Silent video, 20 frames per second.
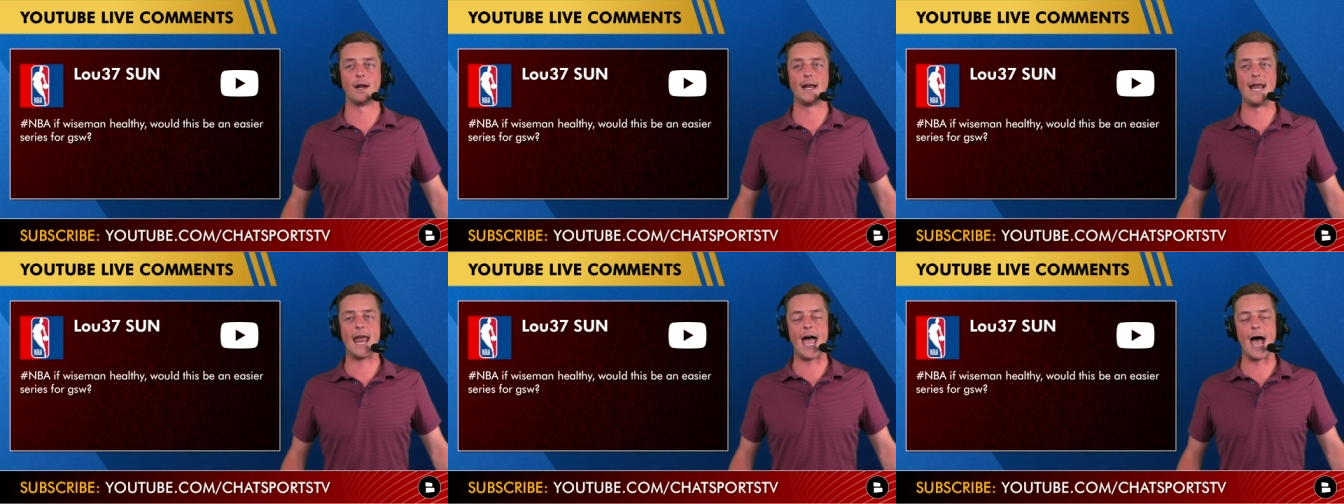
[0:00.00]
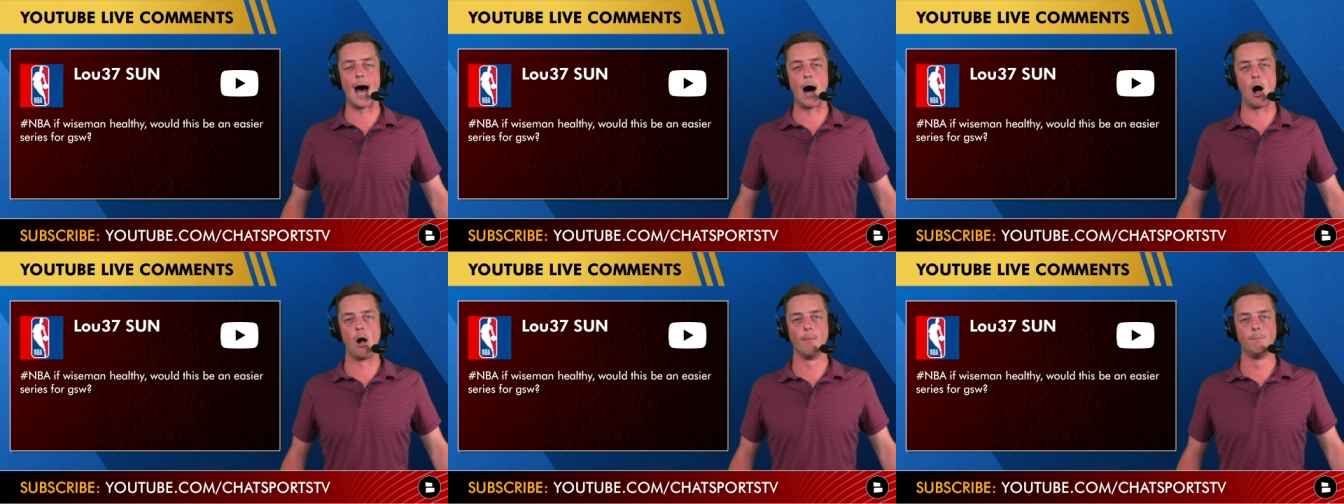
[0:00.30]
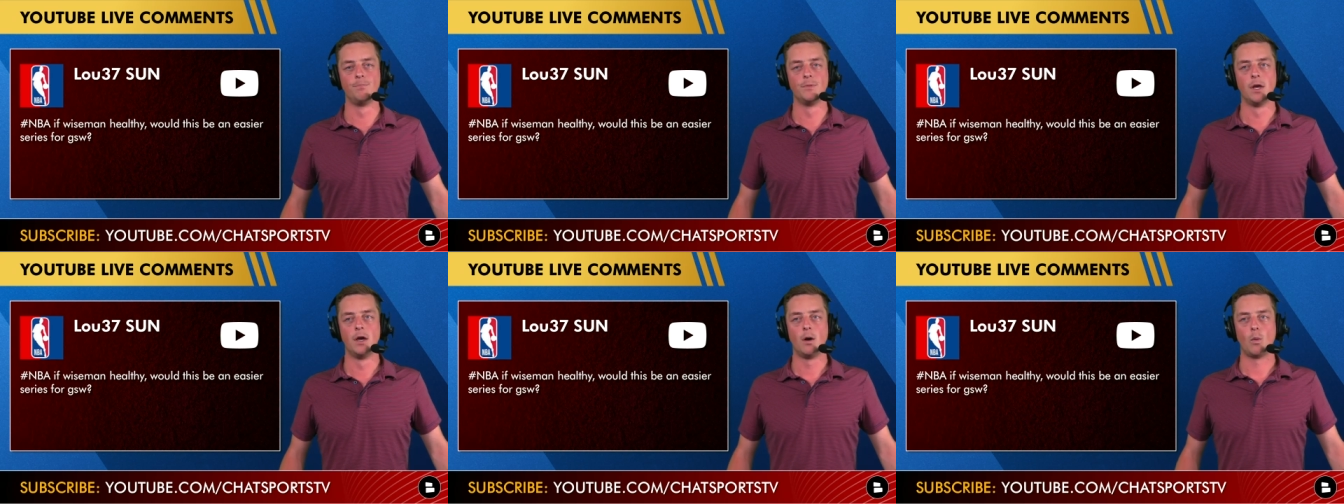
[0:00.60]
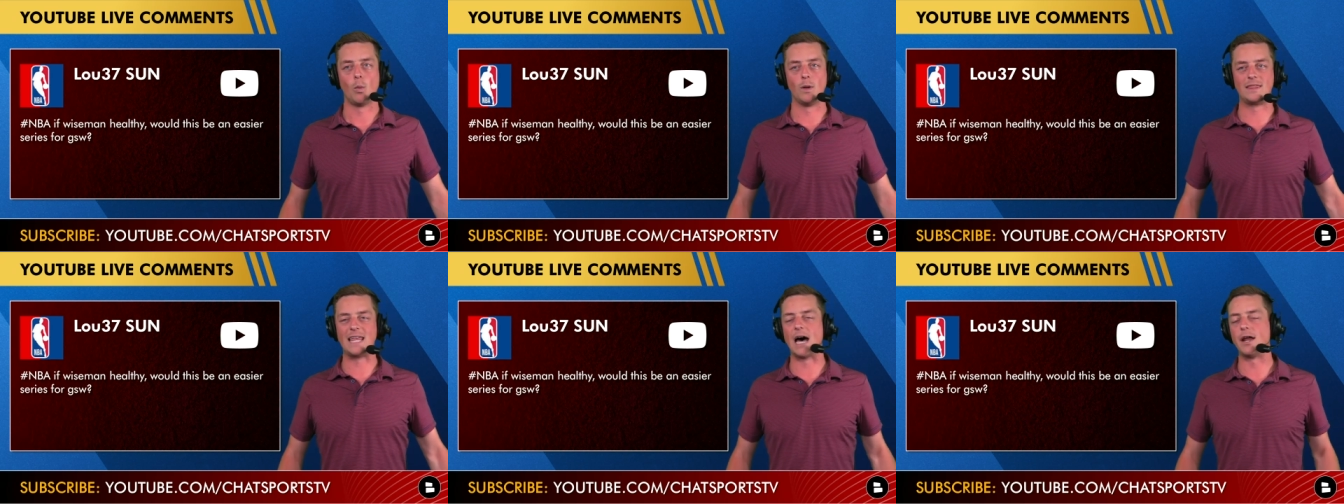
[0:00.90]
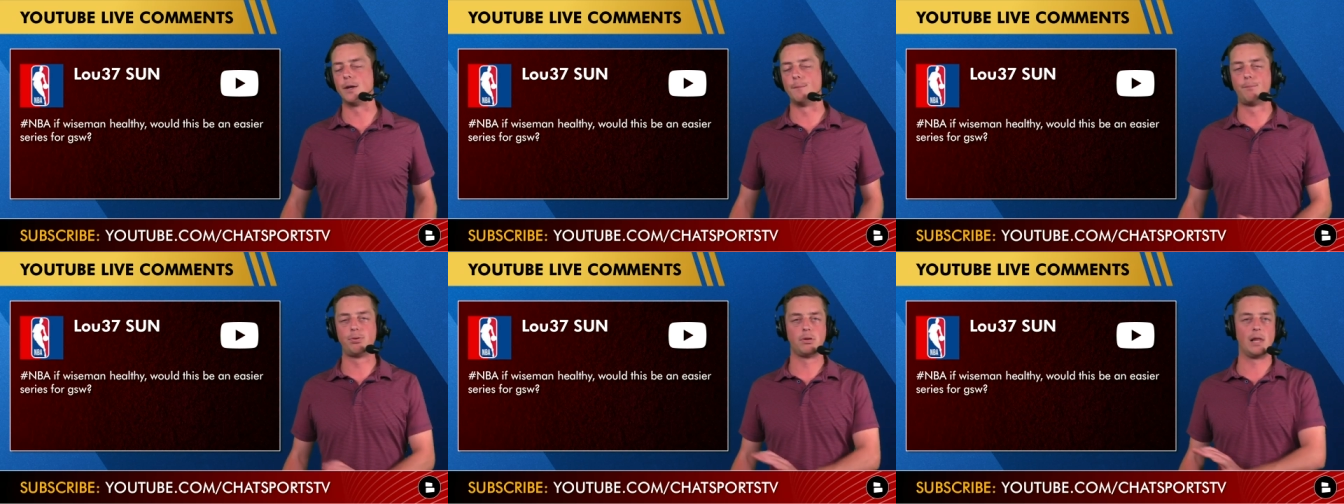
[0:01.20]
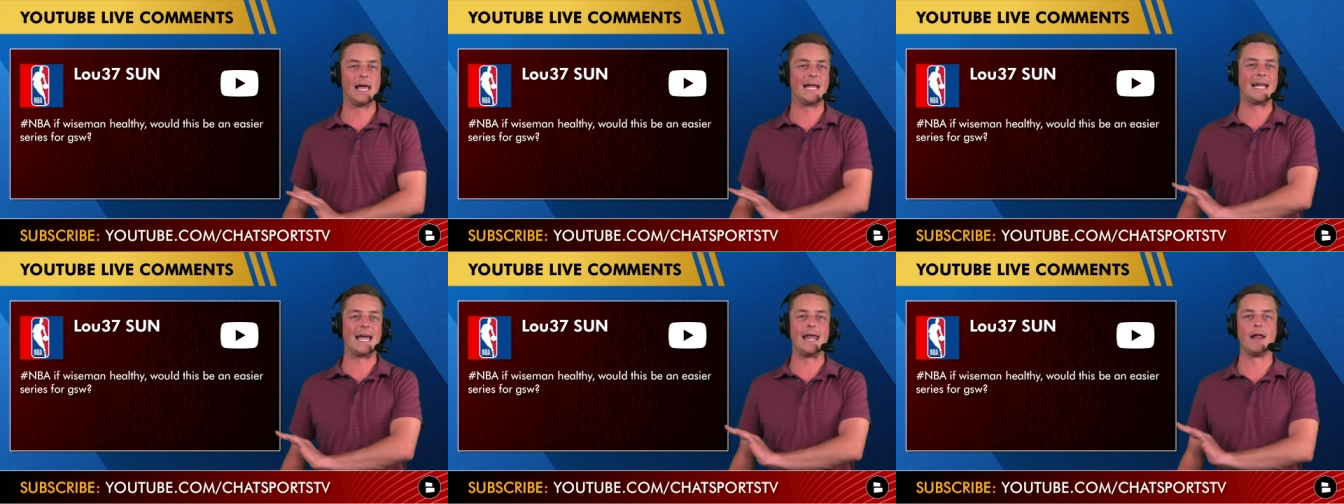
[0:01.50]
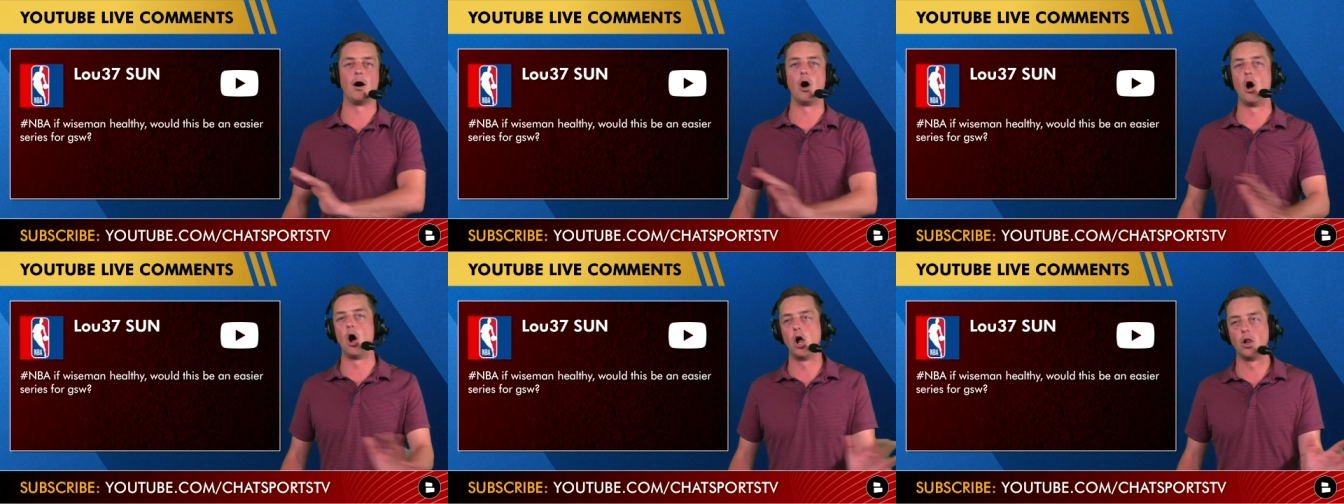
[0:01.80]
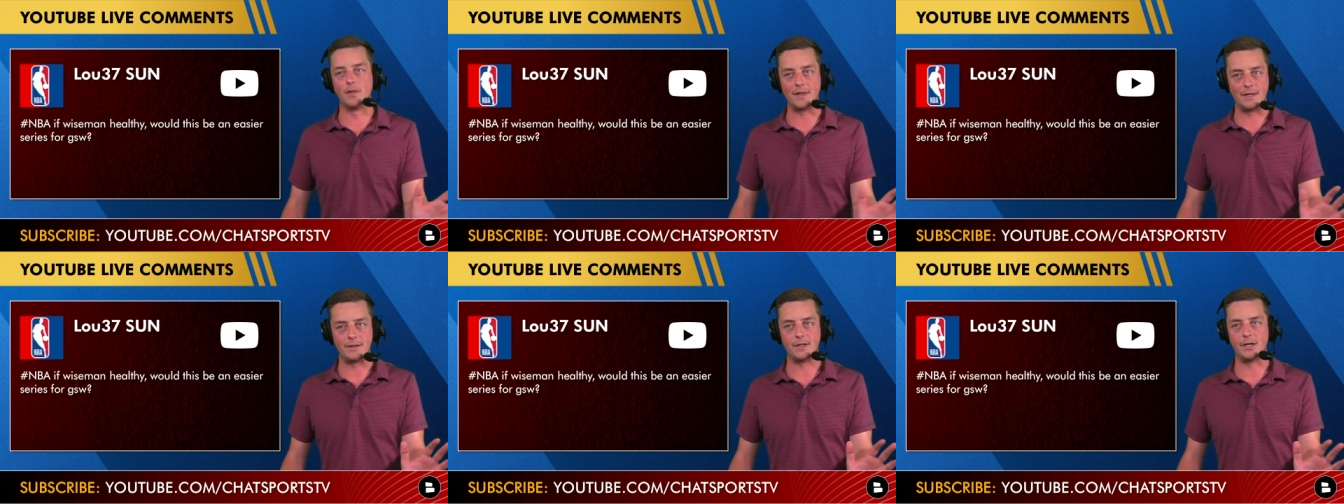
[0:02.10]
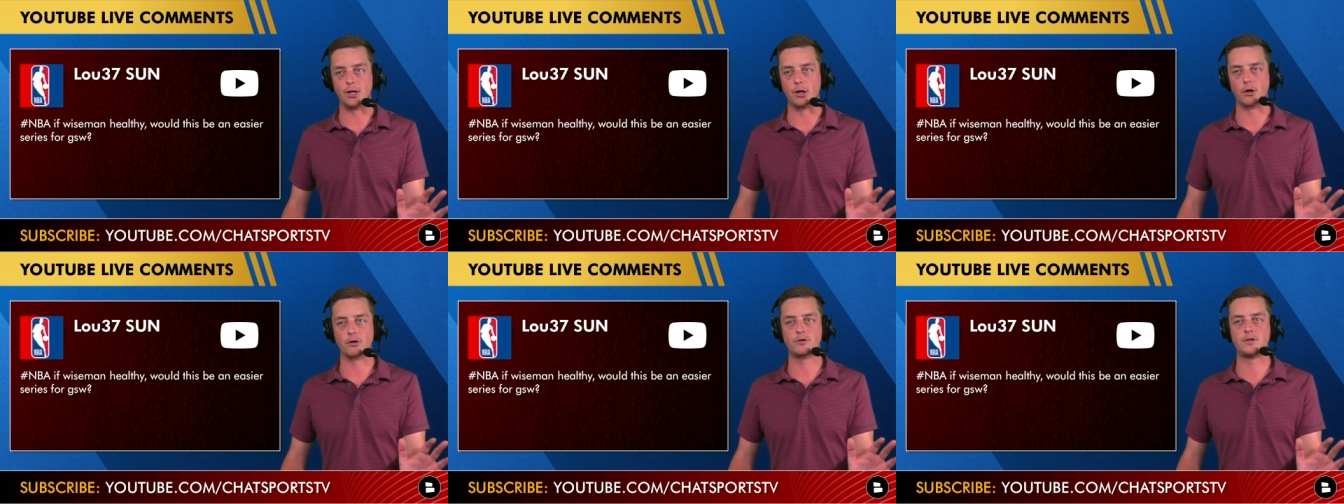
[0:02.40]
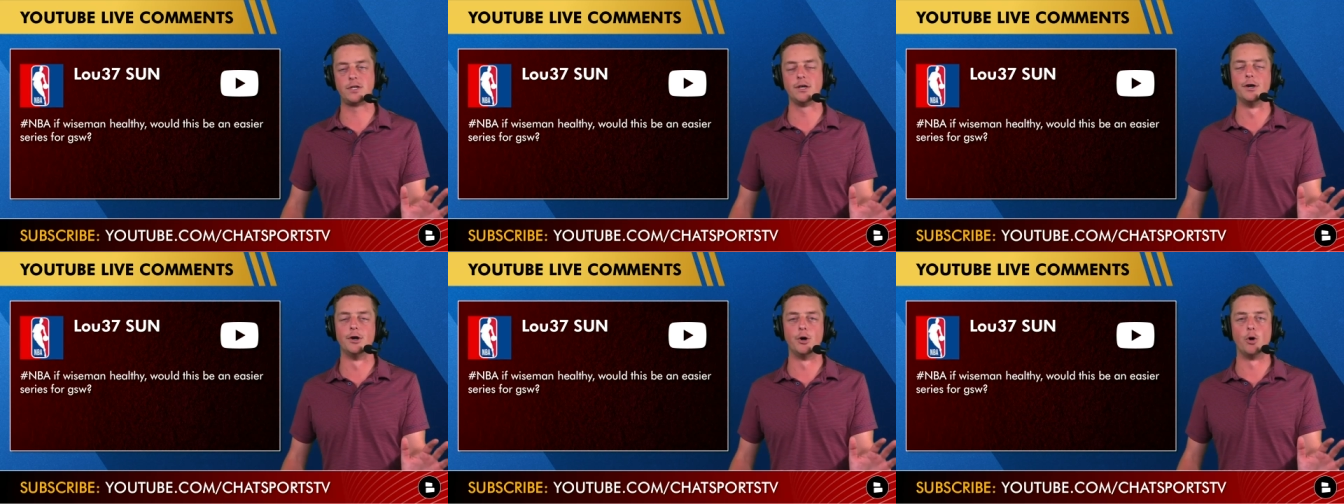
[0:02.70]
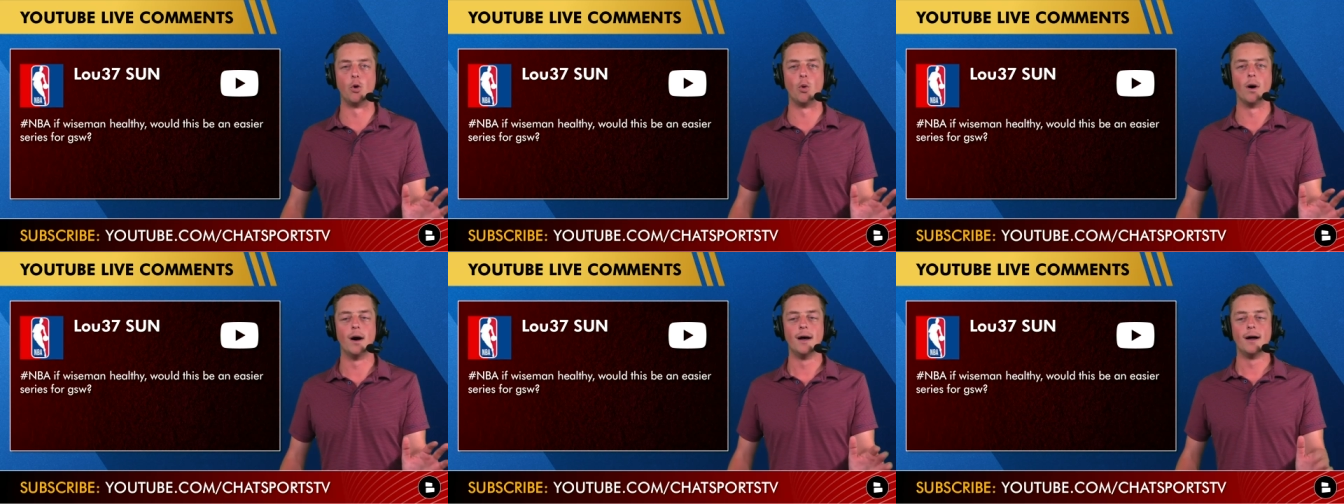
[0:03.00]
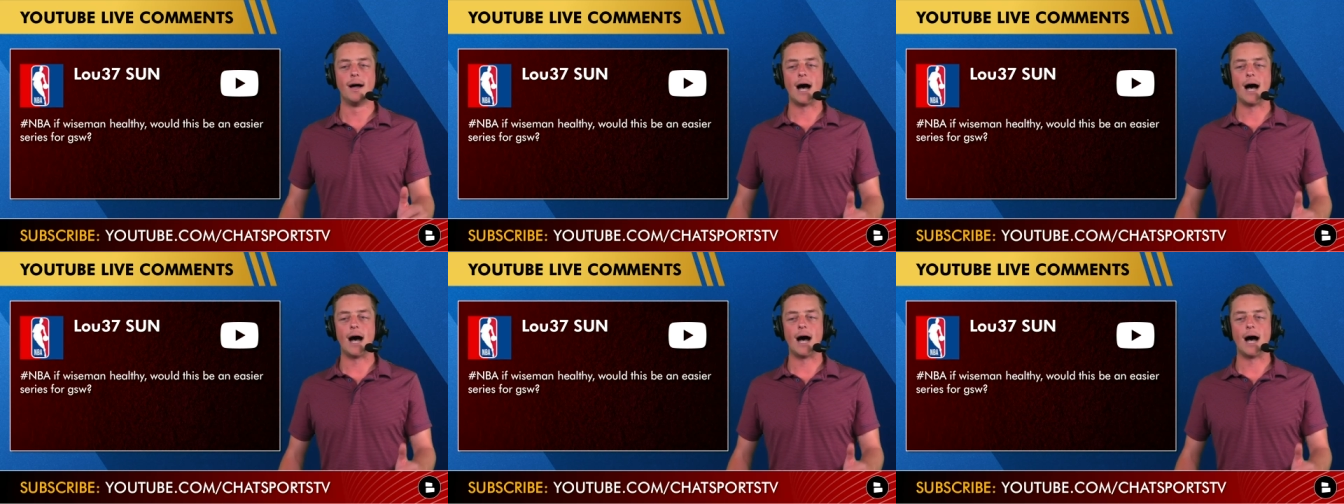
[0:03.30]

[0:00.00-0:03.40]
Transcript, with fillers: Now, without him playing at all in year two,